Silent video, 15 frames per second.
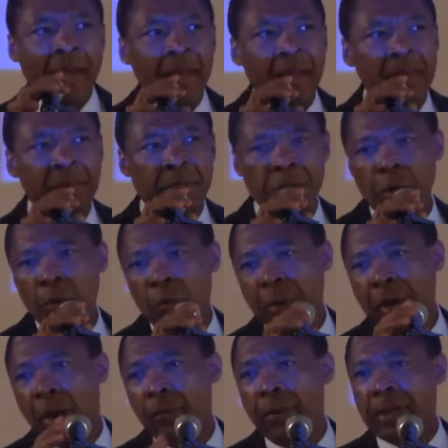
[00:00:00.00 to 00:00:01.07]
My name is
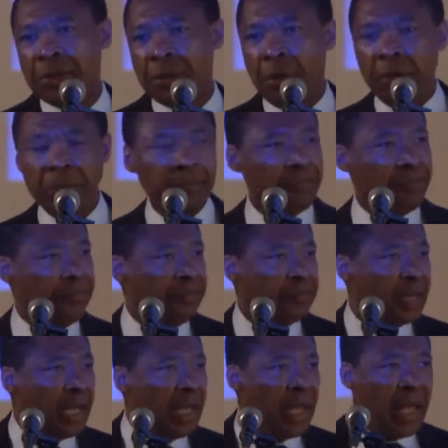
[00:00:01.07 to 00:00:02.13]
Okwui Enwezor,
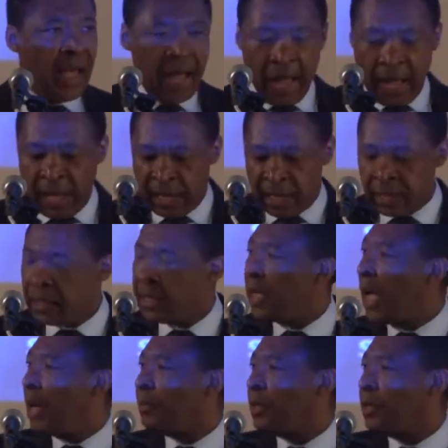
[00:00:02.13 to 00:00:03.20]
and
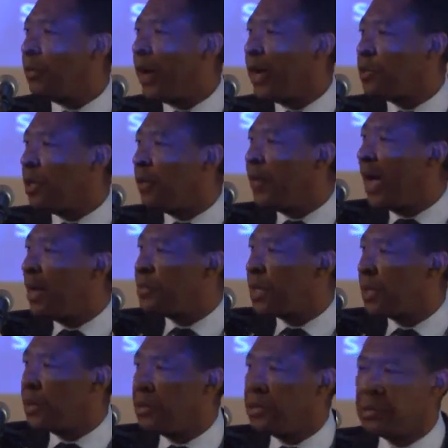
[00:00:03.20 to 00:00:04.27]
I'm the director of Haus
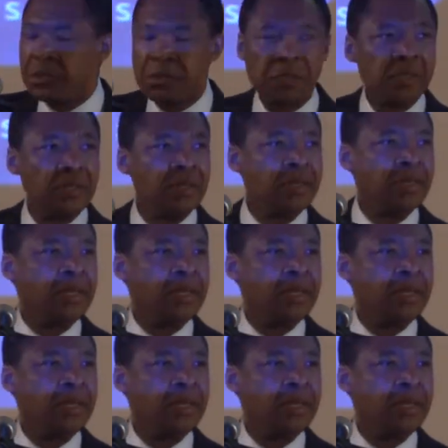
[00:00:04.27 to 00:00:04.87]
der Kunst.